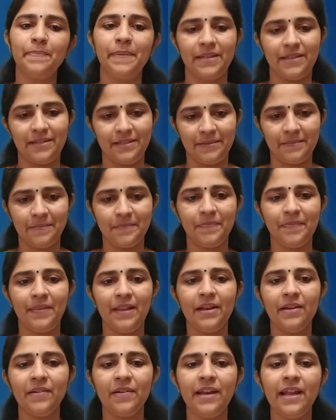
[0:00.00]
pit.
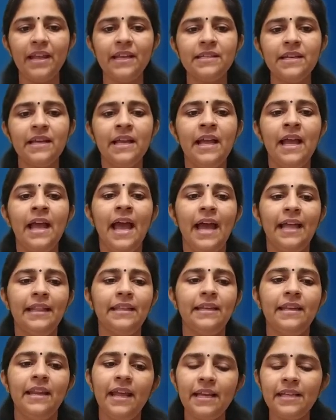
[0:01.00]
Correct? And the
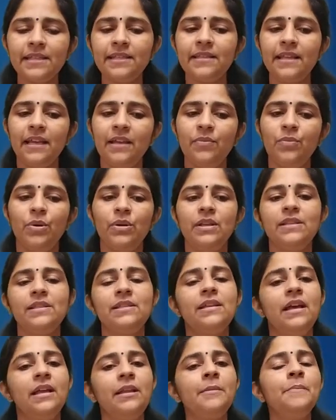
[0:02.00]
next thing what is
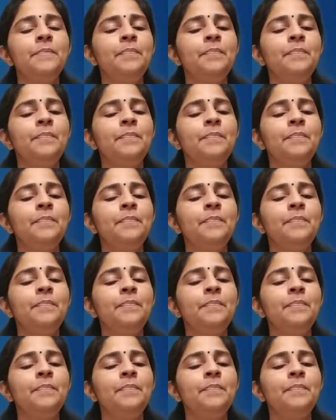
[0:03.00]
done?